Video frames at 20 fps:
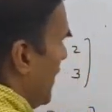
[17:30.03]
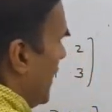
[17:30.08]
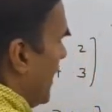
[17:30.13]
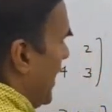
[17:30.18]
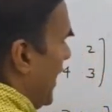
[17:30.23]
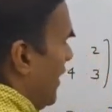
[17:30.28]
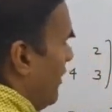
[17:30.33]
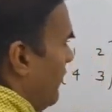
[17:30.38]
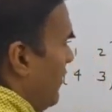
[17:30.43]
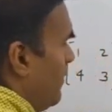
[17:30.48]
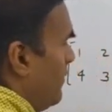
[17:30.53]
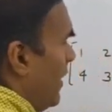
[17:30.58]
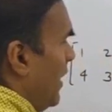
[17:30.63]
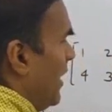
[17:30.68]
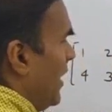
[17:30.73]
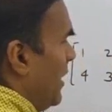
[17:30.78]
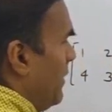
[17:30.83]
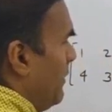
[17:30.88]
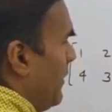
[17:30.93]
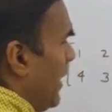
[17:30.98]
Can we
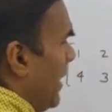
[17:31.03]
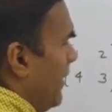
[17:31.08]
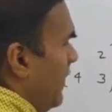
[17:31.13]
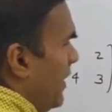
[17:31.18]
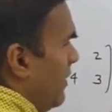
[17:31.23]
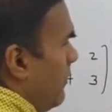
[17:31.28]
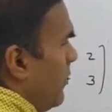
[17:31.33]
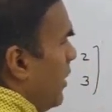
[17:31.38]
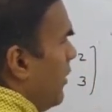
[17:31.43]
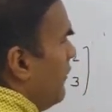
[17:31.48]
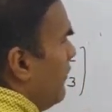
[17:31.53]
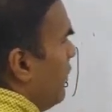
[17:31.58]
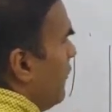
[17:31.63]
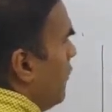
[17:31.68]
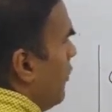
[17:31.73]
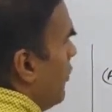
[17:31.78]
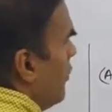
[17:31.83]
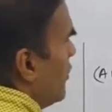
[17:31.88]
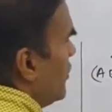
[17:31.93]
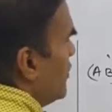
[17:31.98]
multiply them?
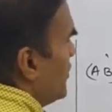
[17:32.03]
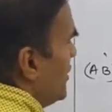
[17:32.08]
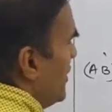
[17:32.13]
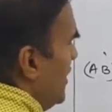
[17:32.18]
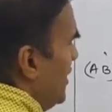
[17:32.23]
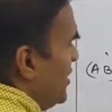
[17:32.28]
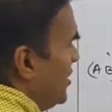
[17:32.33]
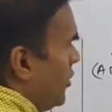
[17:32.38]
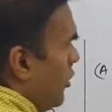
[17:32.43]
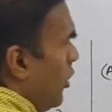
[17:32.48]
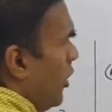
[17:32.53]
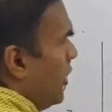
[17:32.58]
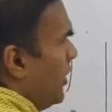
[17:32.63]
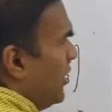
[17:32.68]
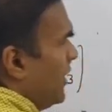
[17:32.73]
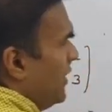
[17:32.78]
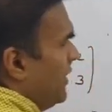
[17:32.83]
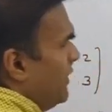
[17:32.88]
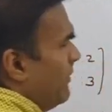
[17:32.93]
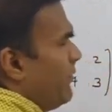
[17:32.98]
Of course. Is the
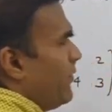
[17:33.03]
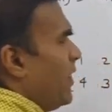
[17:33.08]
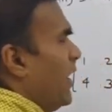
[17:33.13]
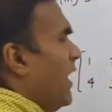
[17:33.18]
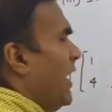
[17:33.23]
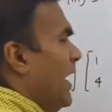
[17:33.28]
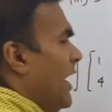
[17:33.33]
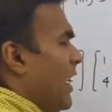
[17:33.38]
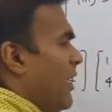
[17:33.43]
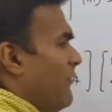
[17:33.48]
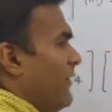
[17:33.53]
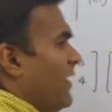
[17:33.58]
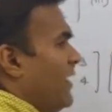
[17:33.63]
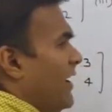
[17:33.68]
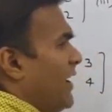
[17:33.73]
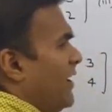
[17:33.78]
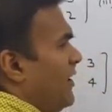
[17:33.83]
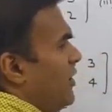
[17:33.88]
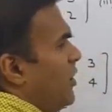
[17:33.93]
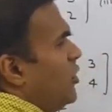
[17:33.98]
order
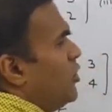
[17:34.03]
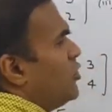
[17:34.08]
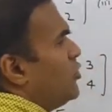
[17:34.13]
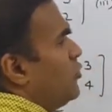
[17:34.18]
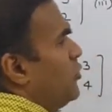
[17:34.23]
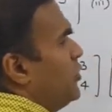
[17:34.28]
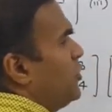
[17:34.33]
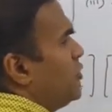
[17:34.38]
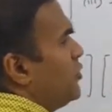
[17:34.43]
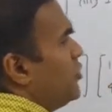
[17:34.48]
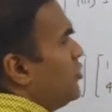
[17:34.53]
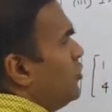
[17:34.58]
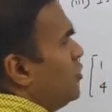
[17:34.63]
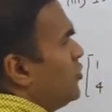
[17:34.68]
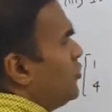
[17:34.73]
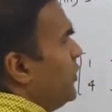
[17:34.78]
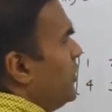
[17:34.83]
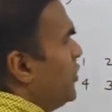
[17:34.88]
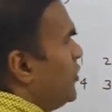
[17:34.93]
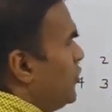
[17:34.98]
allowing it? 2 into
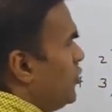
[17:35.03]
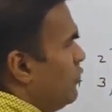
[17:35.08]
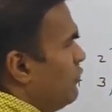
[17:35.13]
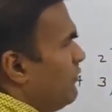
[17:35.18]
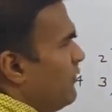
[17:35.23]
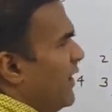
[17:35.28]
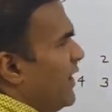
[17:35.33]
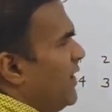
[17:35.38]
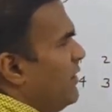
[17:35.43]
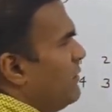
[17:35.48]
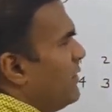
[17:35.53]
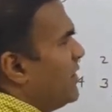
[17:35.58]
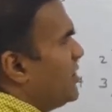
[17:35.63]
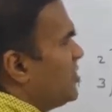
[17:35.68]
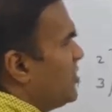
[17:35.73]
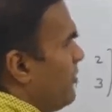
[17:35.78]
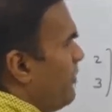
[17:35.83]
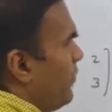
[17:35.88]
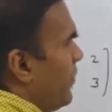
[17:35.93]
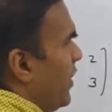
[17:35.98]
2, 2 into 2? Very
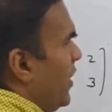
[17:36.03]
much.